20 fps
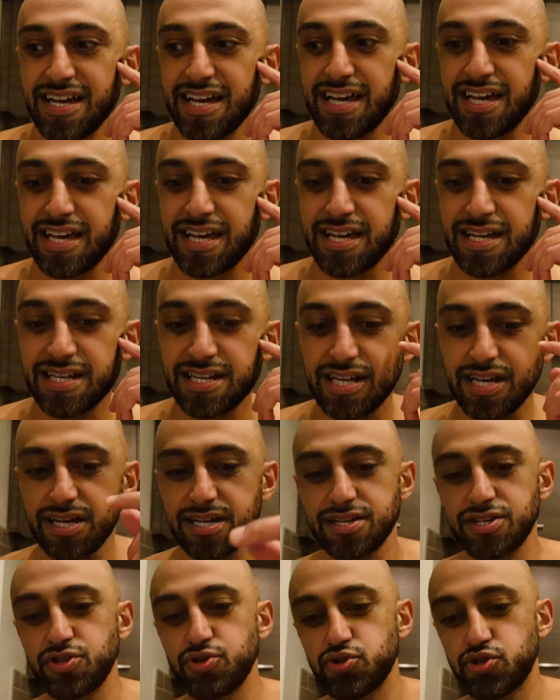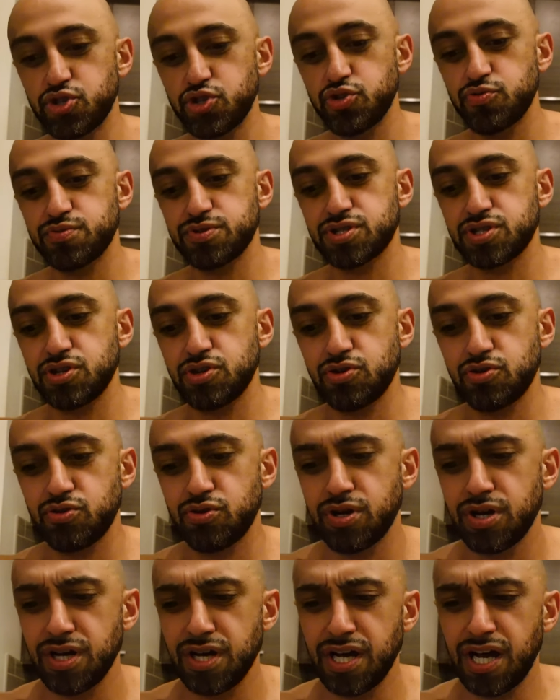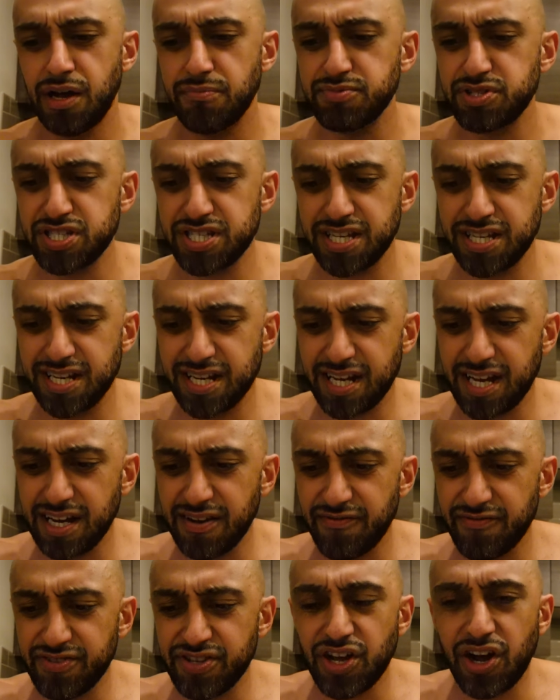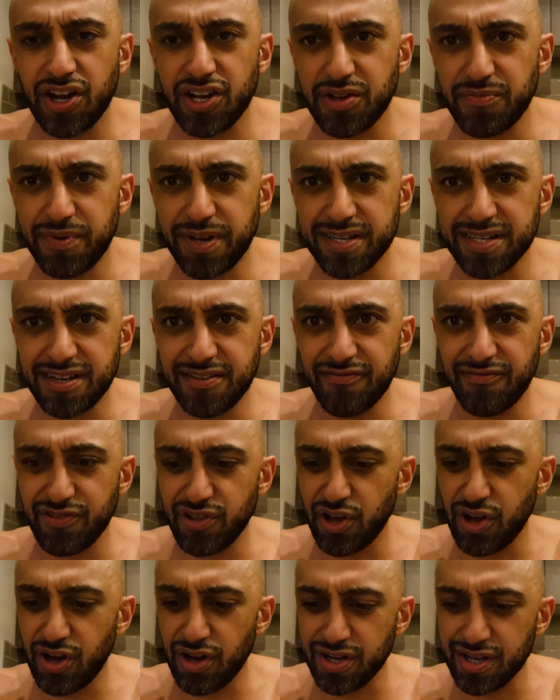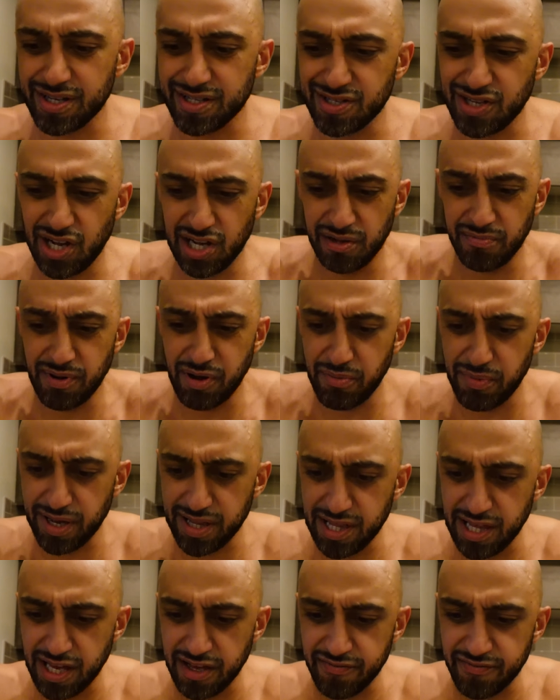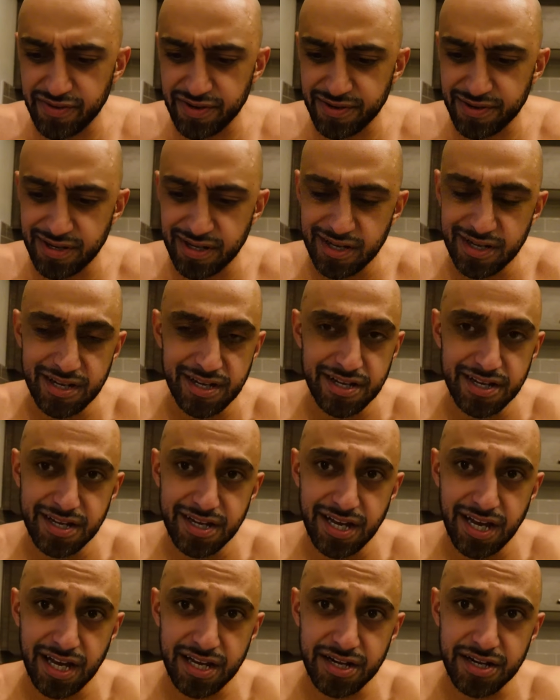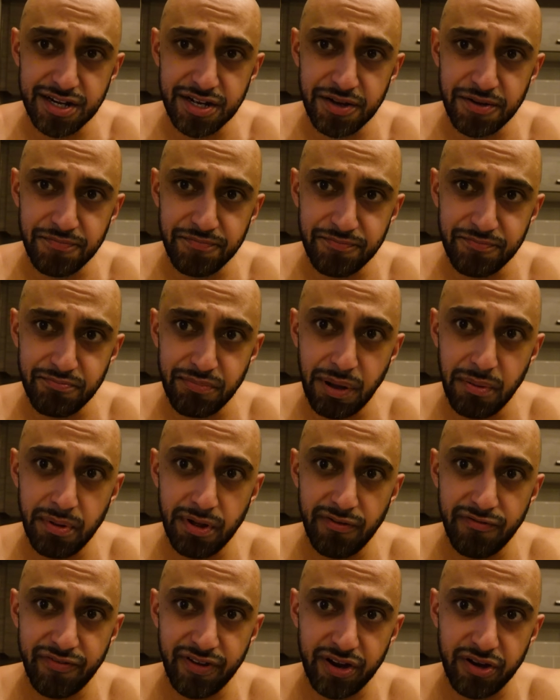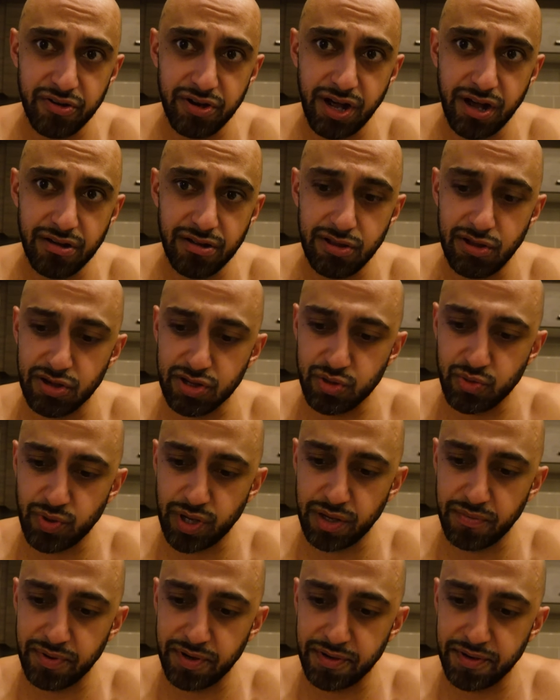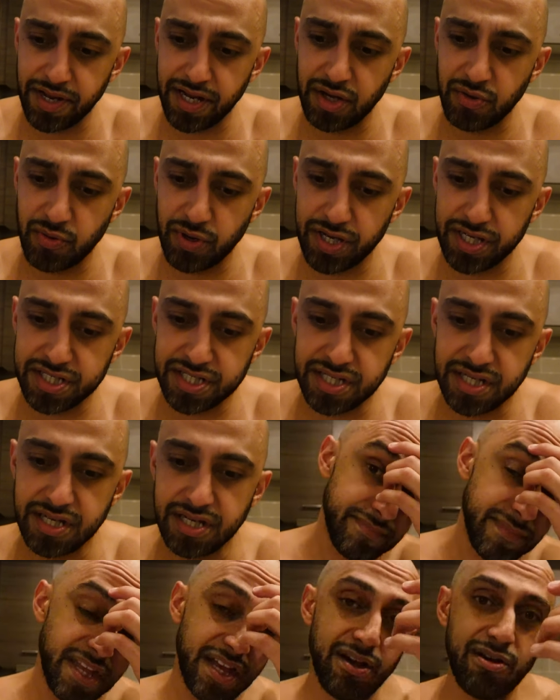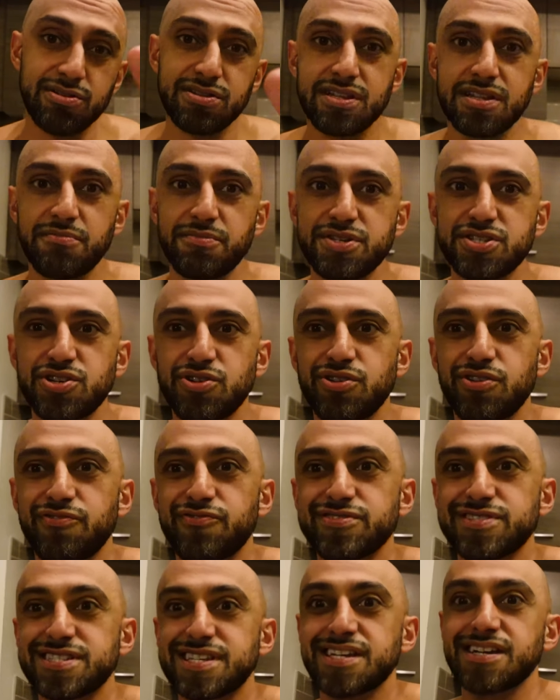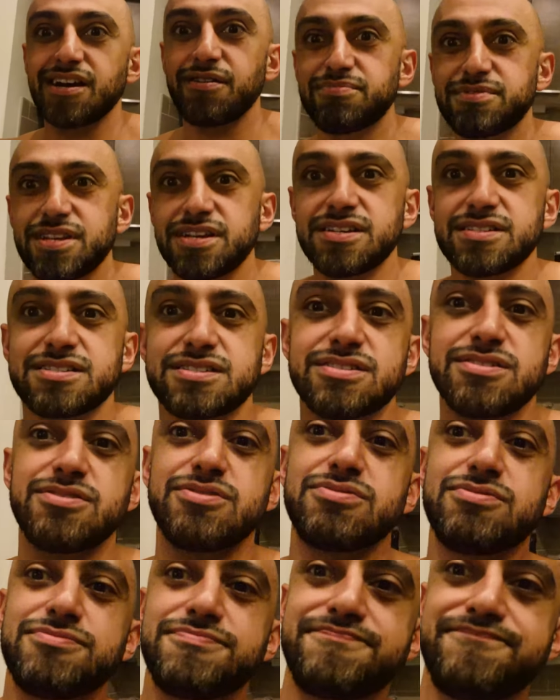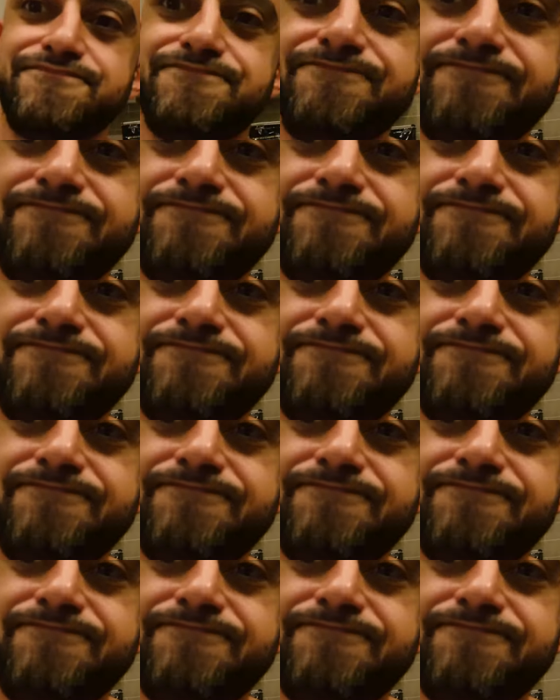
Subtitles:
in YouTube. So I'm just gonna kind of document and vlog and talk about my life. And I don't know, maybe I'll figure it out along the way. But anyways, hold on, let me show you a physique update. So